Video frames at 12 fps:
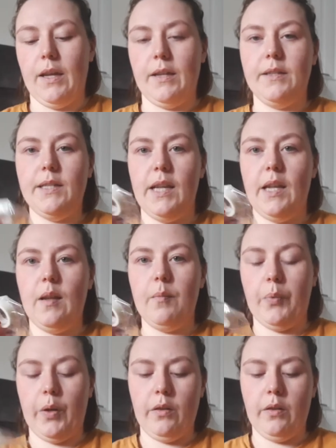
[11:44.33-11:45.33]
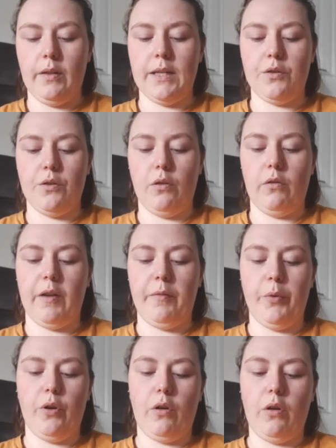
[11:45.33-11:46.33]
tape, that's all. I
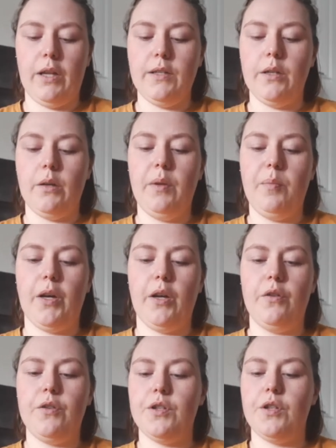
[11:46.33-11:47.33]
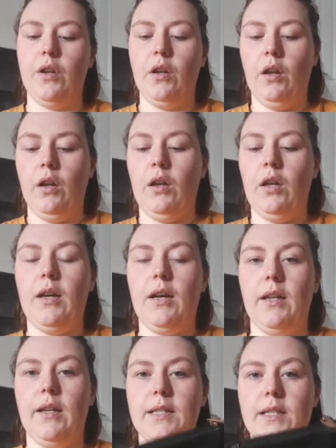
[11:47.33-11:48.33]
put it all into a wee pouch,
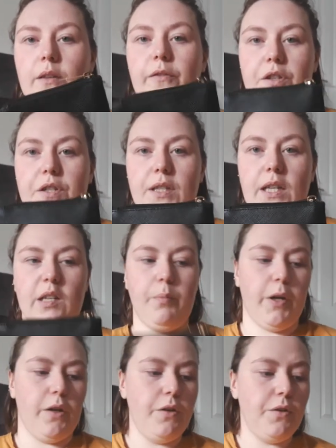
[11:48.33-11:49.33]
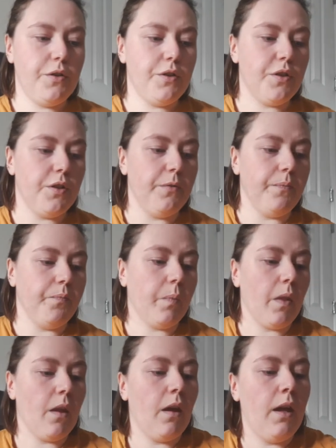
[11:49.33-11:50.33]
and that's the first aid pouch.
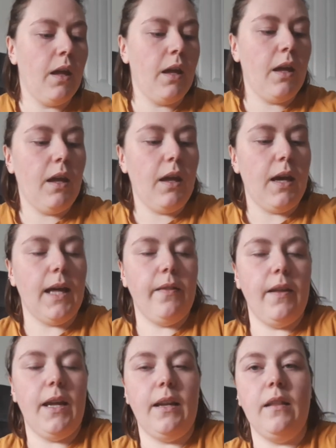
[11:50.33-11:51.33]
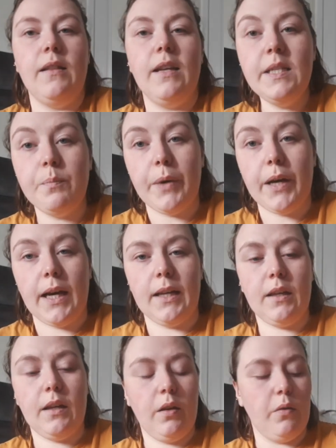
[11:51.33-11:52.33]
And then in this
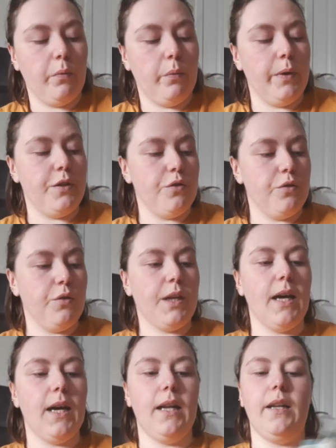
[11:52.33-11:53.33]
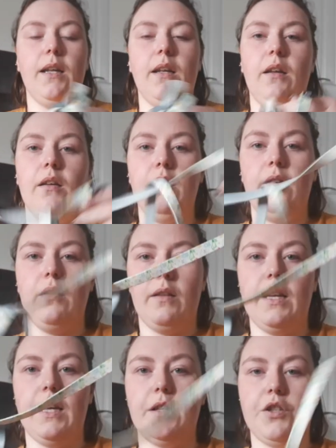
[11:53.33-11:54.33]
bag, we do carry
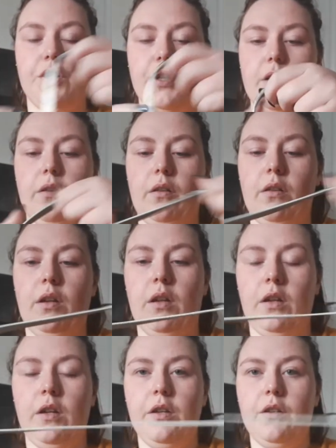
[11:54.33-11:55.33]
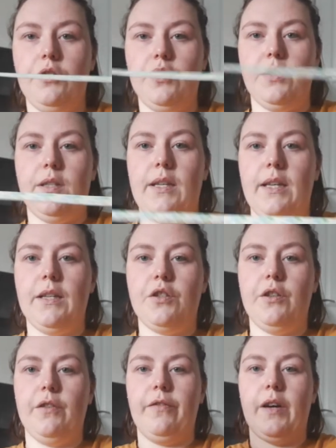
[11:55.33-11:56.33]
the extra
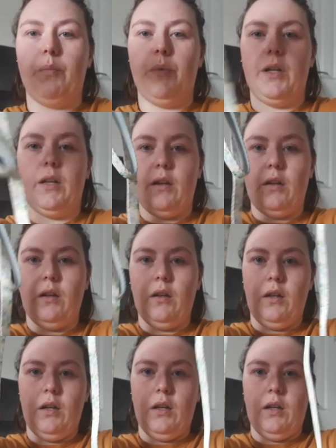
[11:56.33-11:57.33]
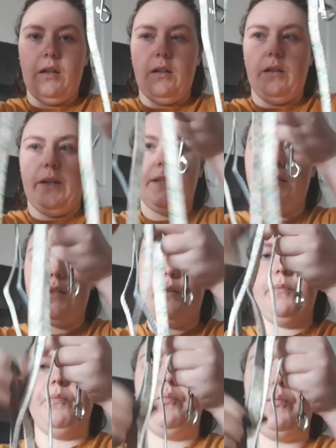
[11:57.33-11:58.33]
fabric lead.
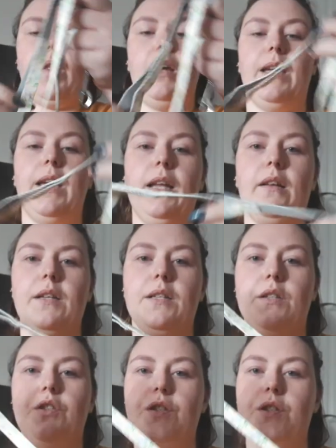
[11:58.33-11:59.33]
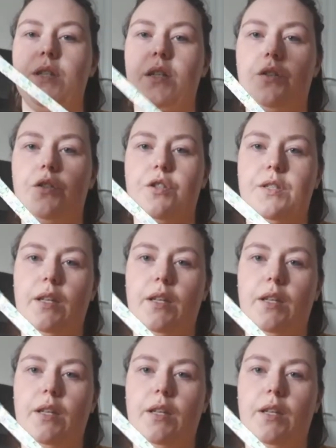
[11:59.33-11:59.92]
Again, this is just in a just